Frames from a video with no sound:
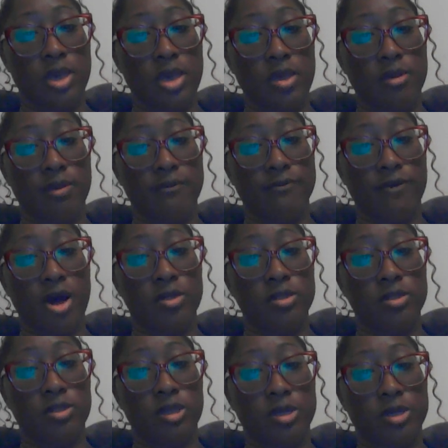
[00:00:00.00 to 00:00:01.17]
and
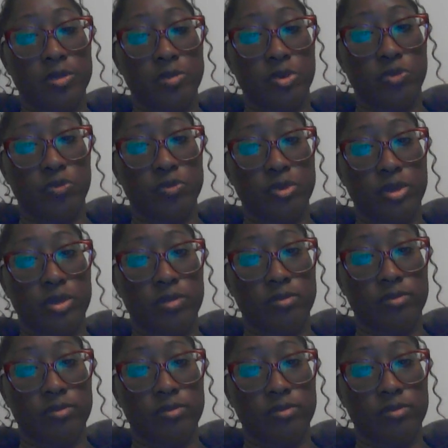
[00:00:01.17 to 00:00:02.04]
voluntary movement.